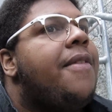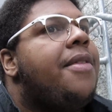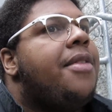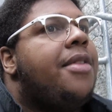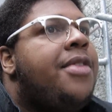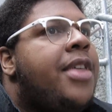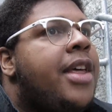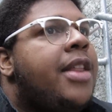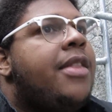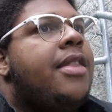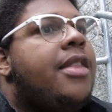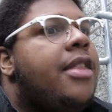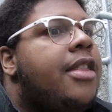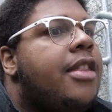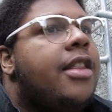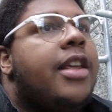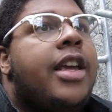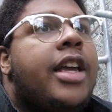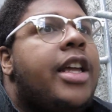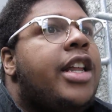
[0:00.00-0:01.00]
then
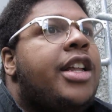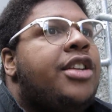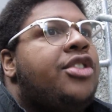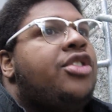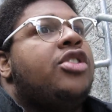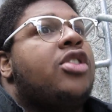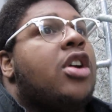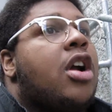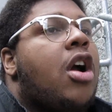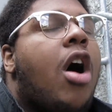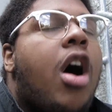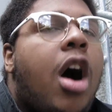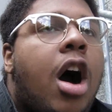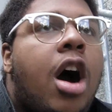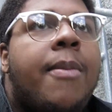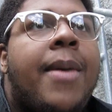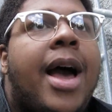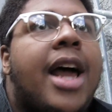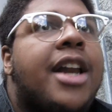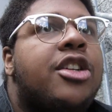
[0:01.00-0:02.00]
it's just a
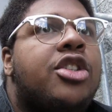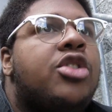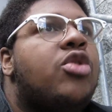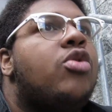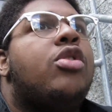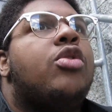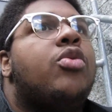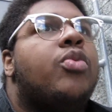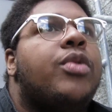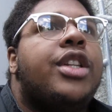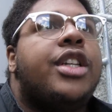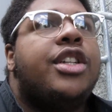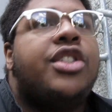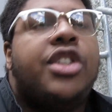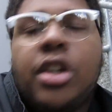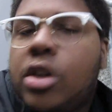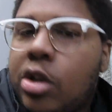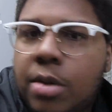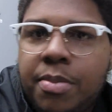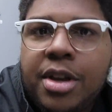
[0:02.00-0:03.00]
calm attitude and really
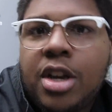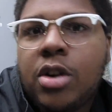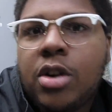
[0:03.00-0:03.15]
chill to be